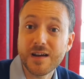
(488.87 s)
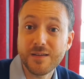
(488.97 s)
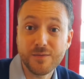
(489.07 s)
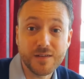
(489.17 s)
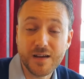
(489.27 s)

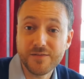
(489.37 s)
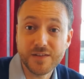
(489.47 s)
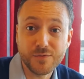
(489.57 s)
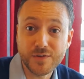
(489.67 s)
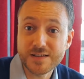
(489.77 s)
I have
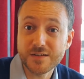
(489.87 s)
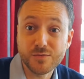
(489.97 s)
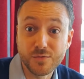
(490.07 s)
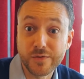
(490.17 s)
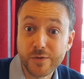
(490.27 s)
the risk
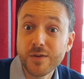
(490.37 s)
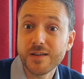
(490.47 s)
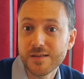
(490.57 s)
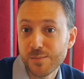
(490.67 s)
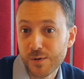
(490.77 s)
to
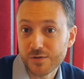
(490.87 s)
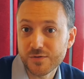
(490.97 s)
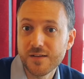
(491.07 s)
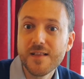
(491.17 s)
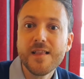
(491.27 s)
ruin the
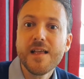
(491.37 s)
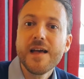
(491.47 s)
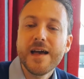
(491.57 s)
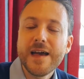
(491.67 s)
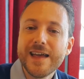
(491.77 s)
bottle.
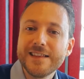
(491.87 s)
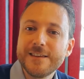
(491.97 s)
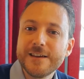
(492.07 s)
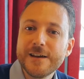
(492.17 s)
And